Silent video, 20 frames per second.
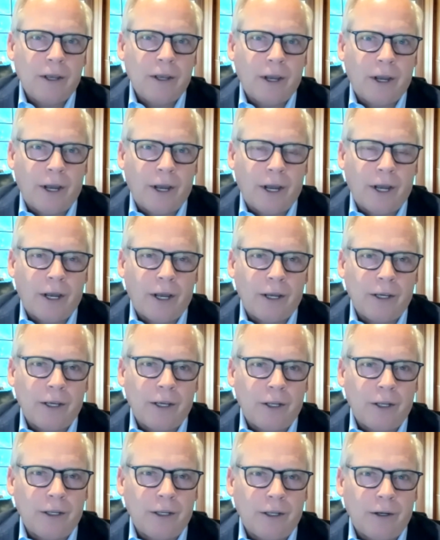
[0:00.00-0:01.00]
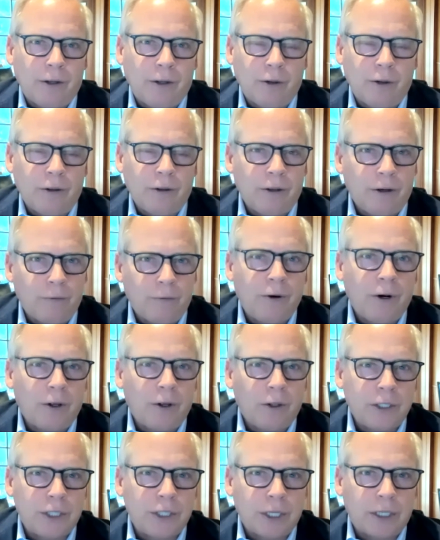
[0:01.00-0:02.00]
in a
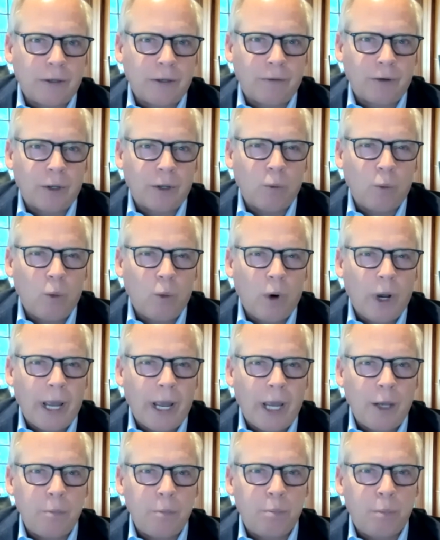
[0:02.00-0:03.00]
fairly significant way,